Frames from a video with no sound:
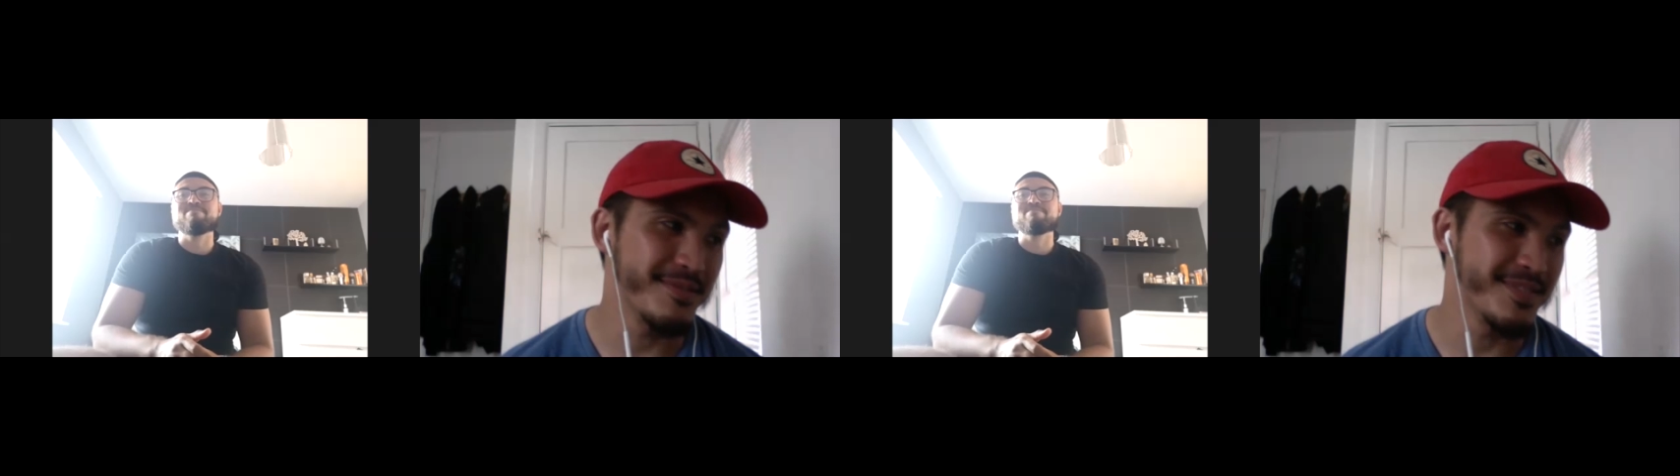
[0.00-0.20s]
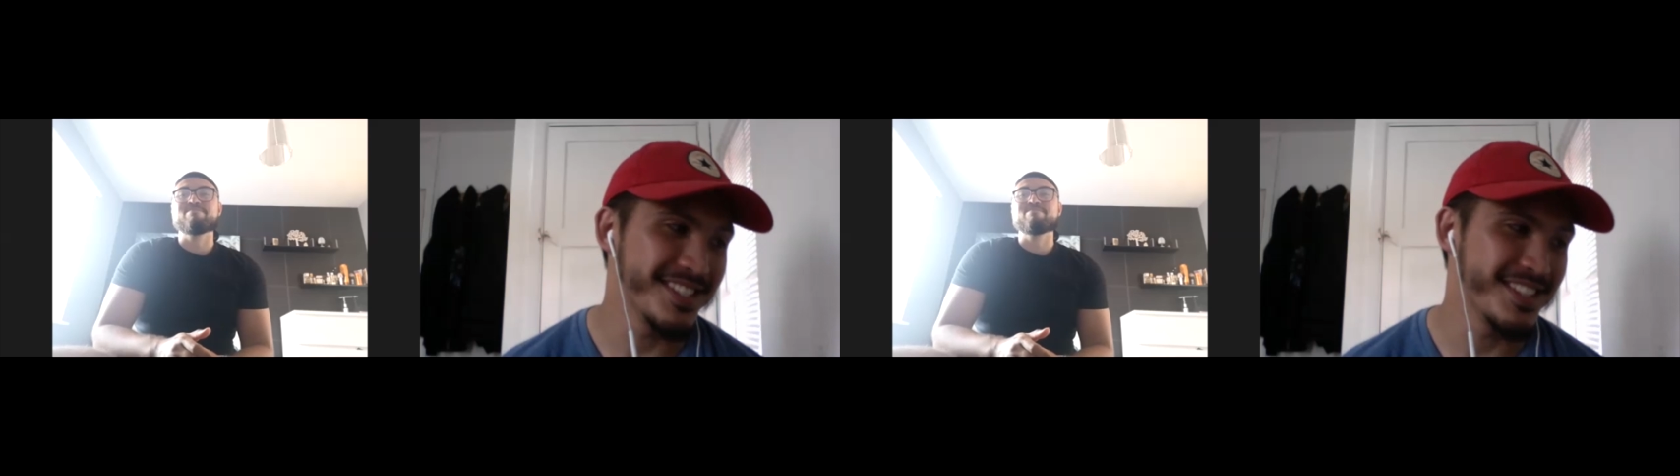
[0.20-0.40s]

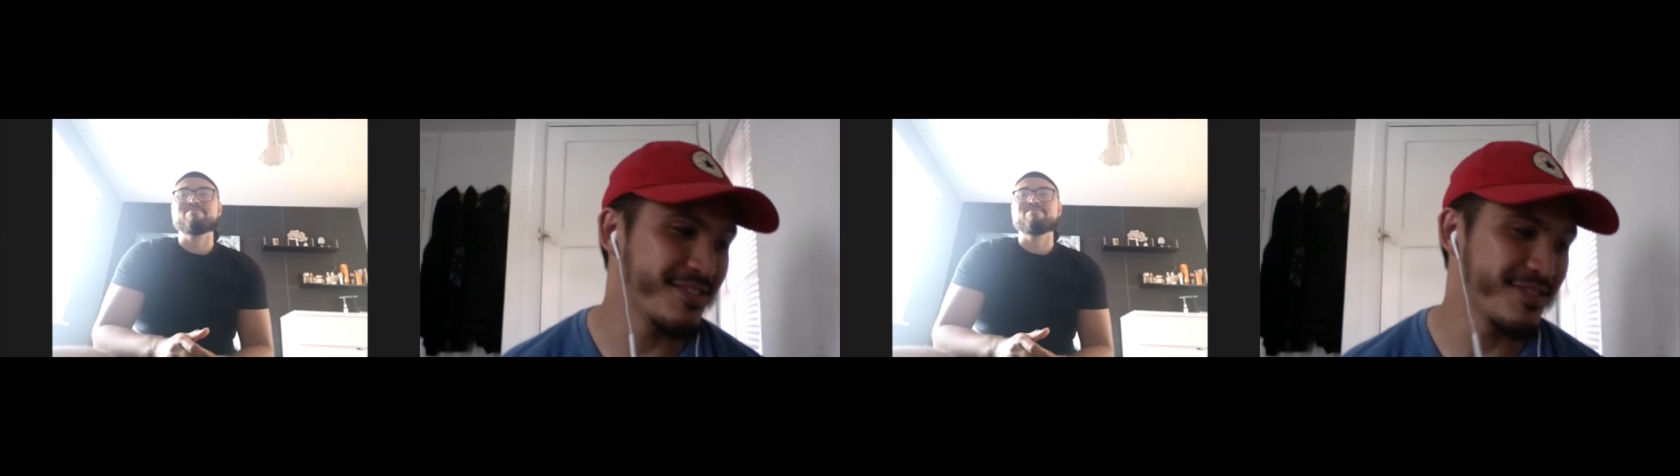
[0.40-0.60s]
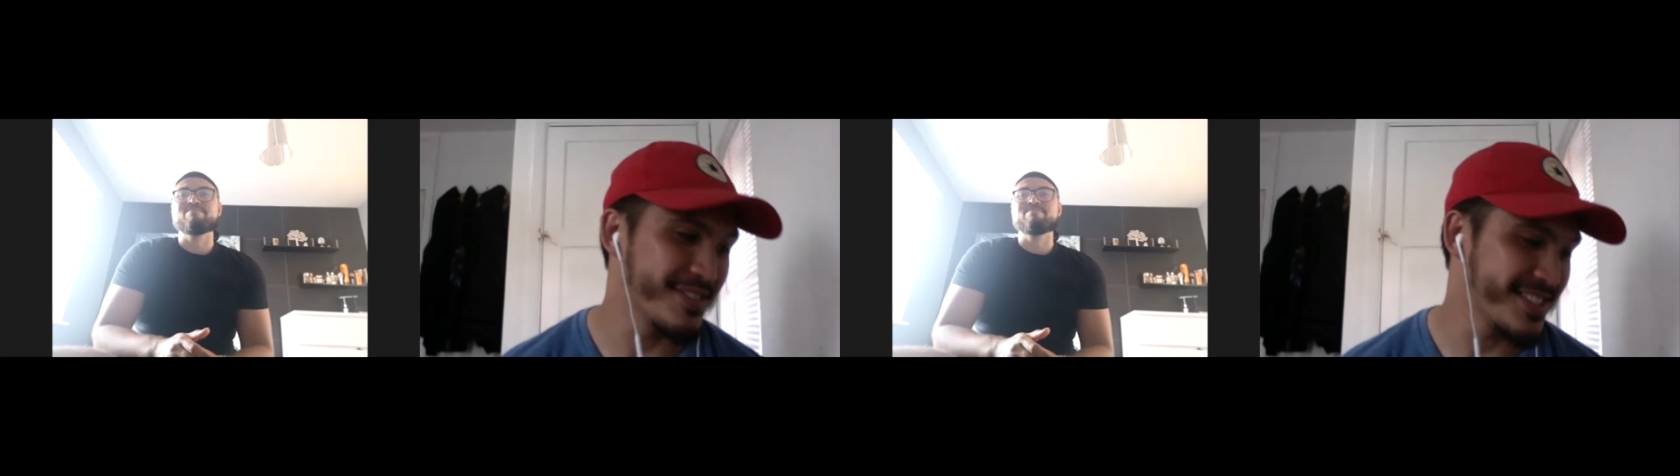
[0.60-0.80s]
It's
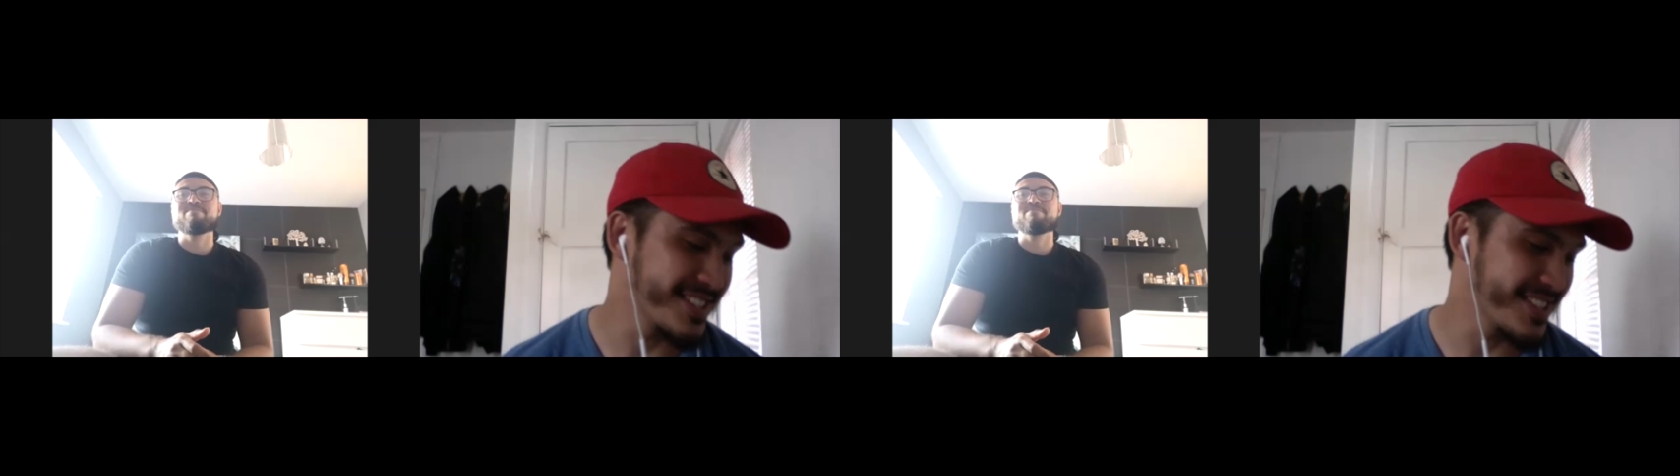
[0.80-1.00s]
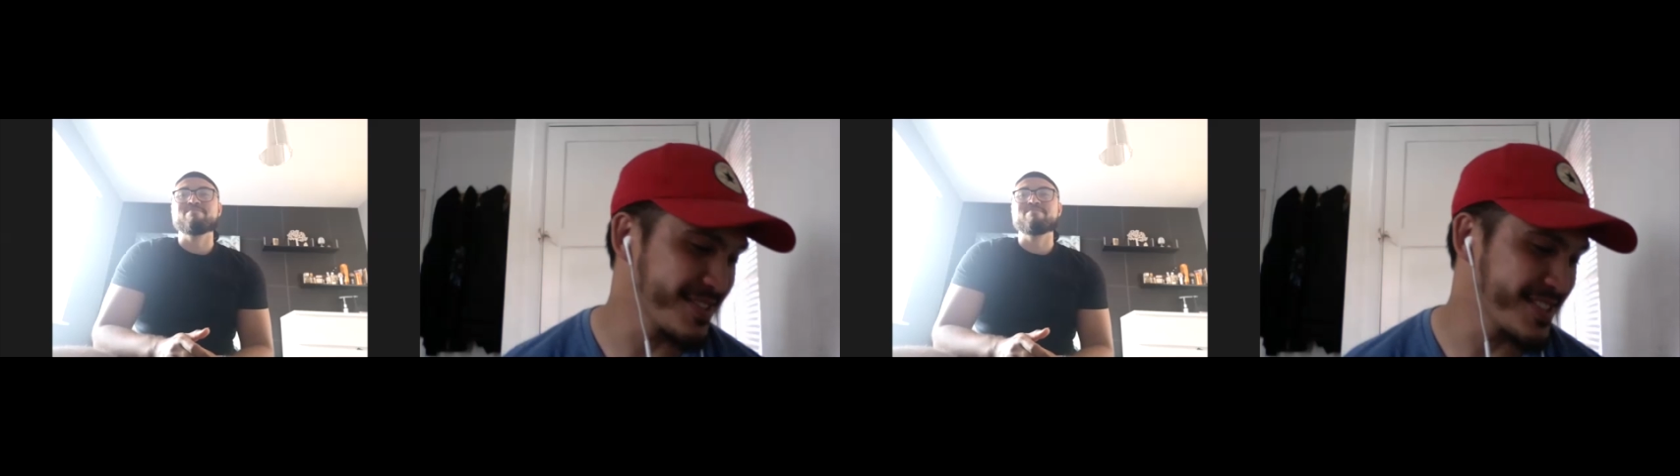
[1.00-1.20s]
different.
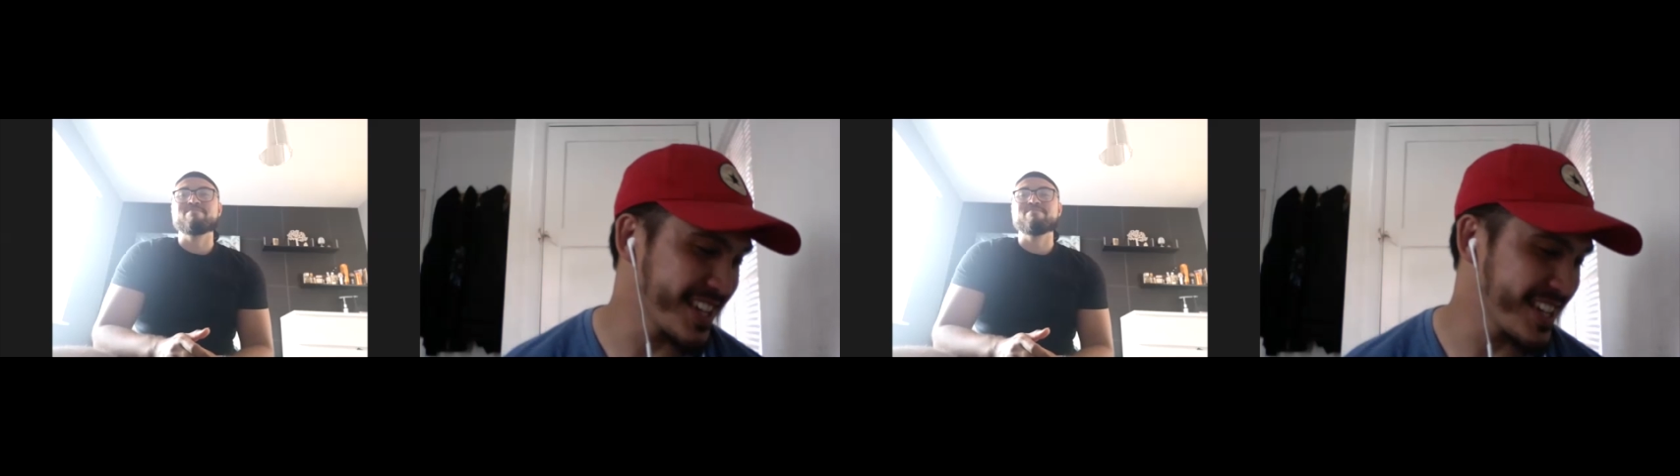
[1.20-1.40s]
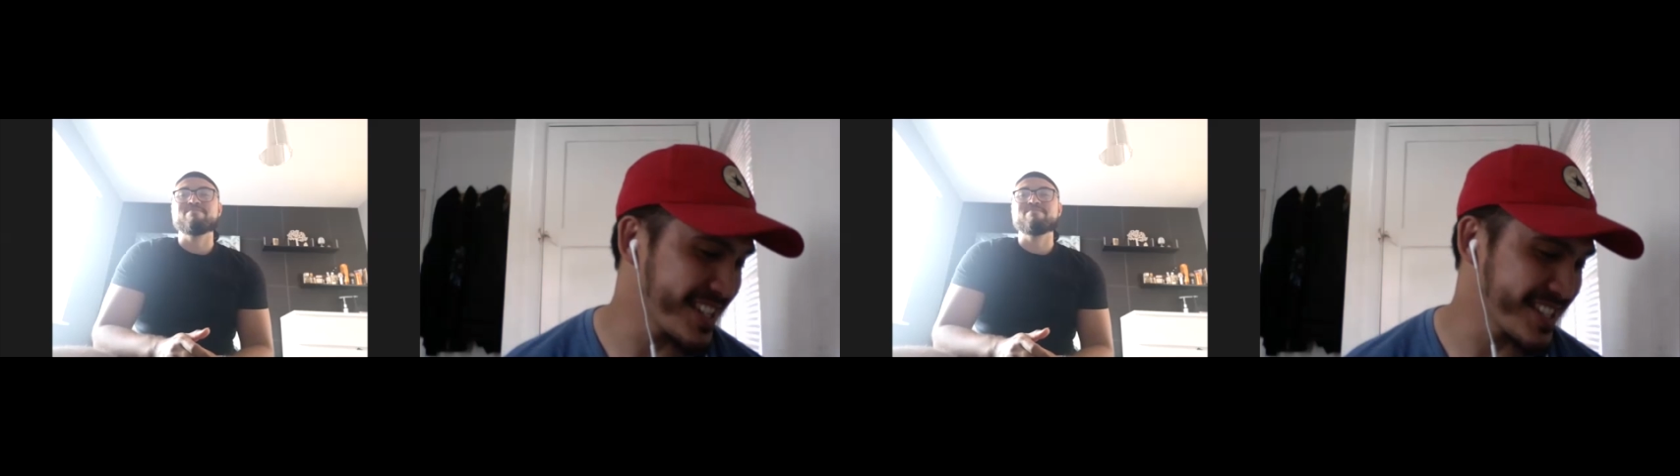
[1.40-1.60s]
You know what I'm
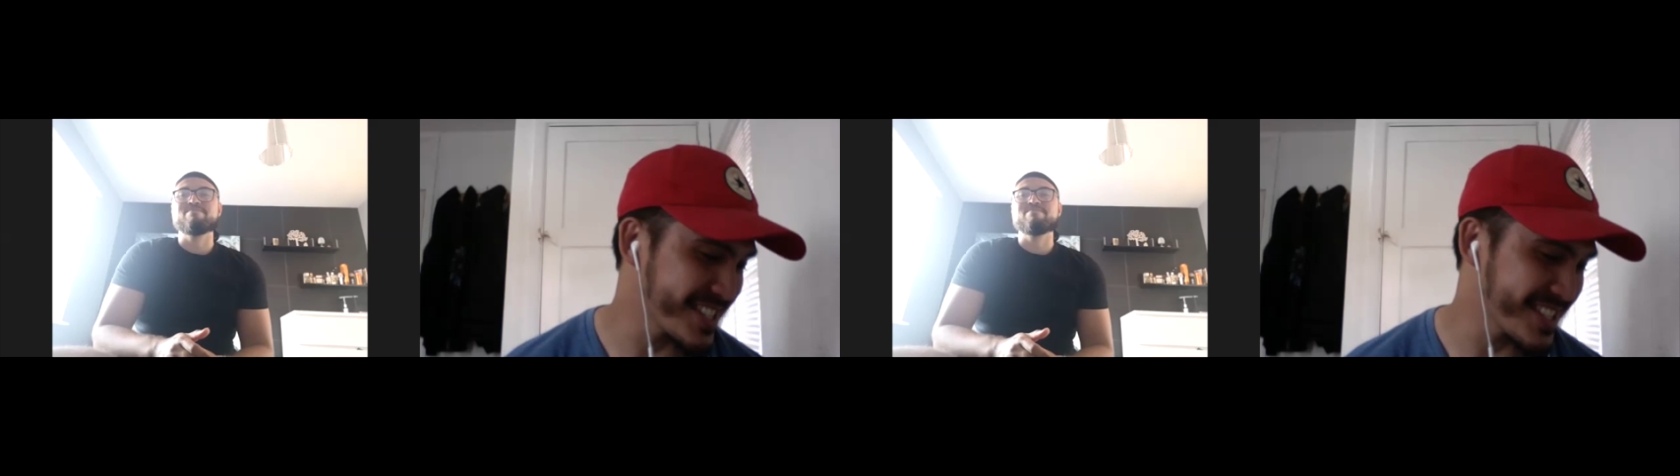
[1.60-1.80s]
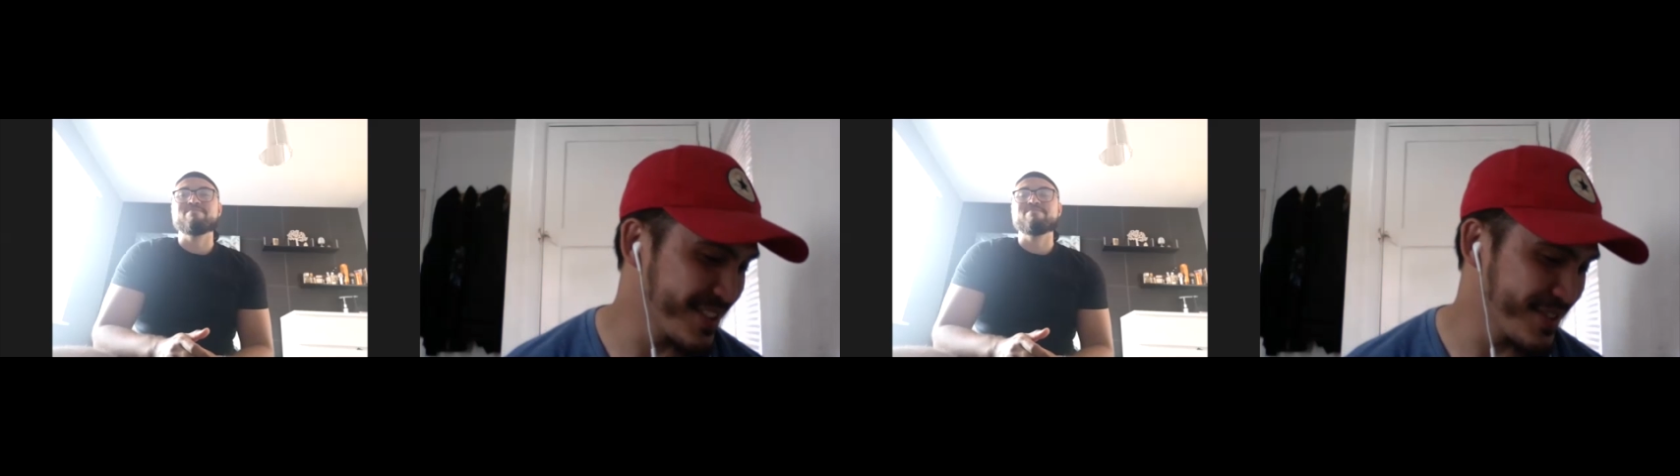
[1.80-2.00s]
saying? It's
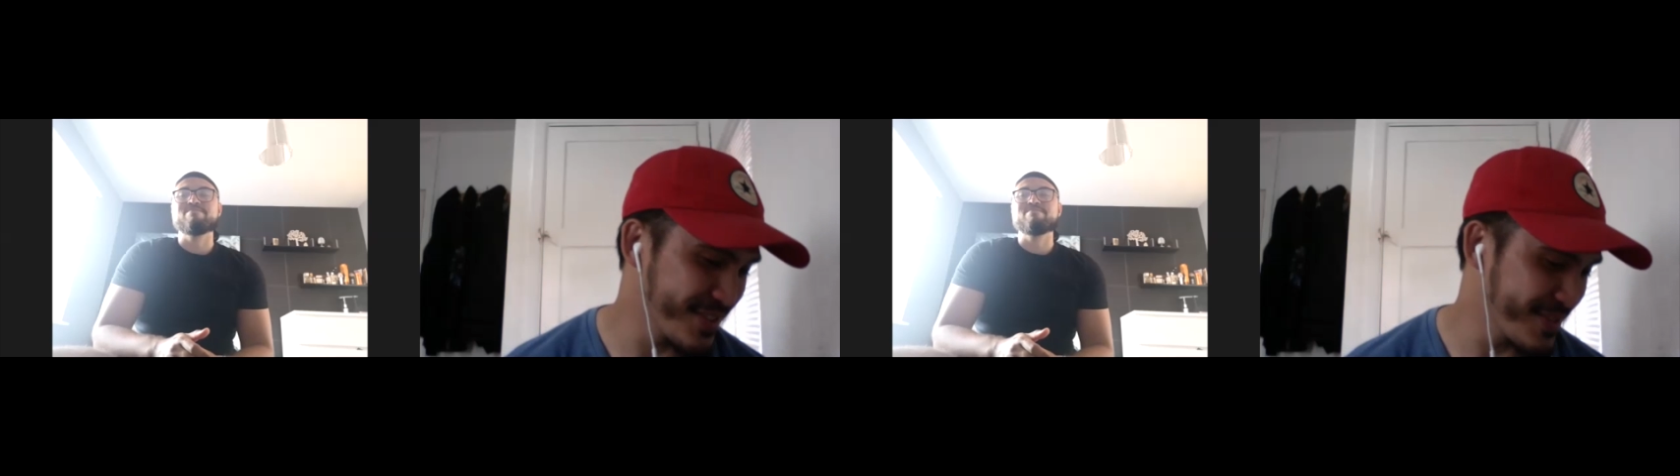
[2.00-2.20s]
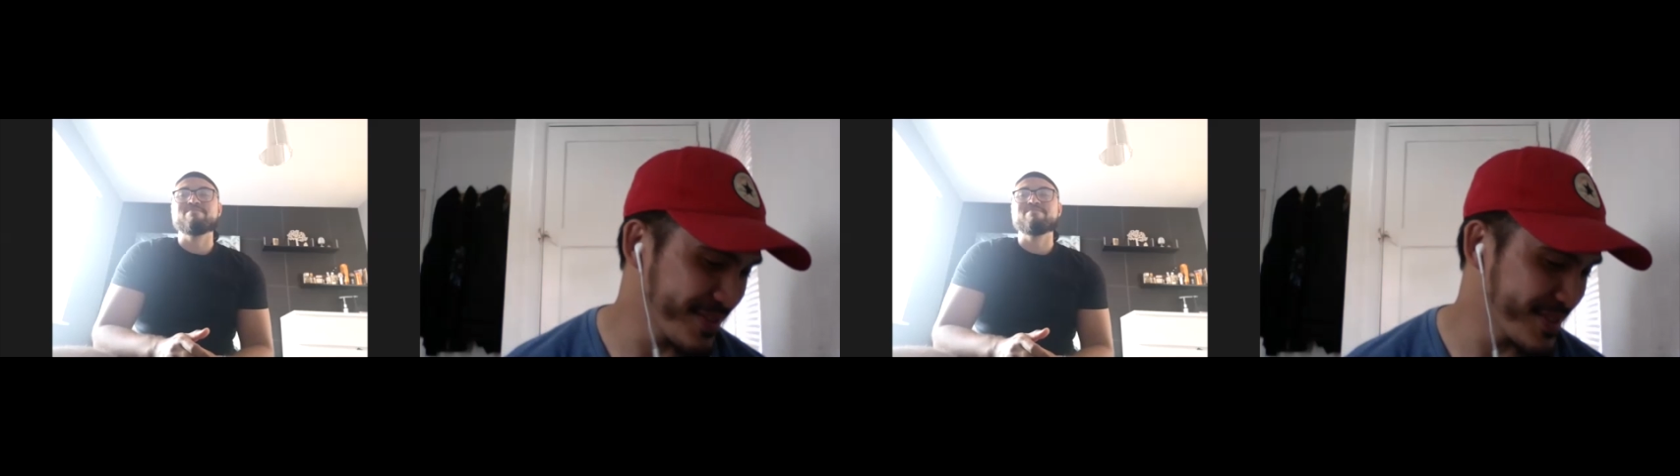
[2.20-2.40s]
just
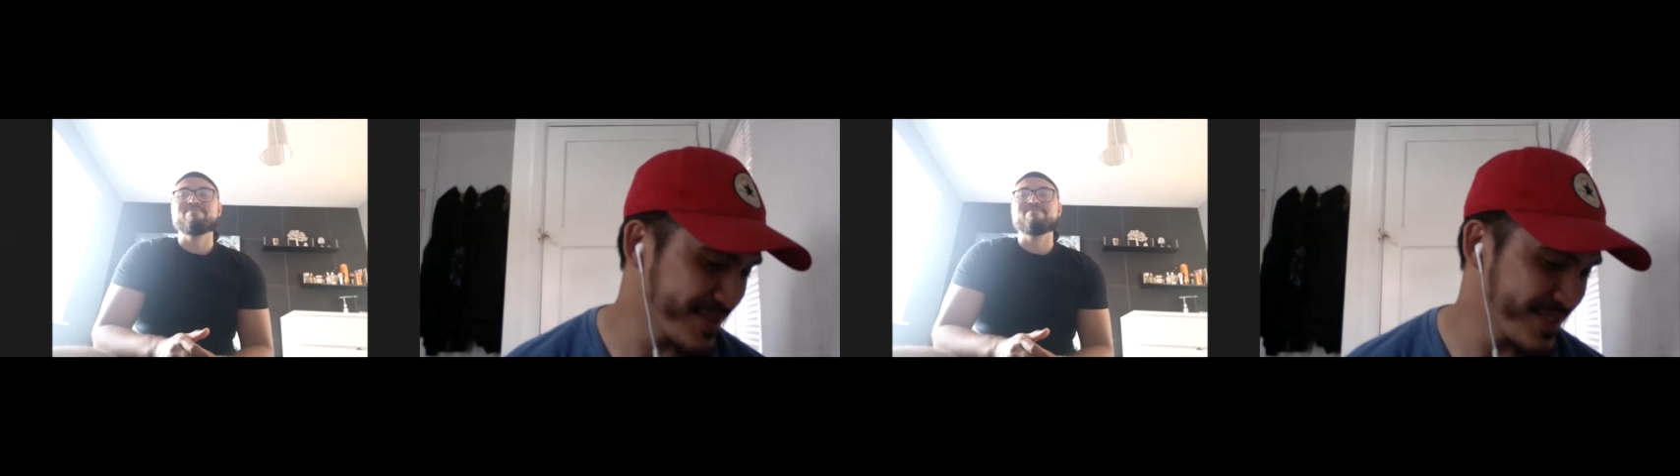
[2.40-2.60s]
different, bro.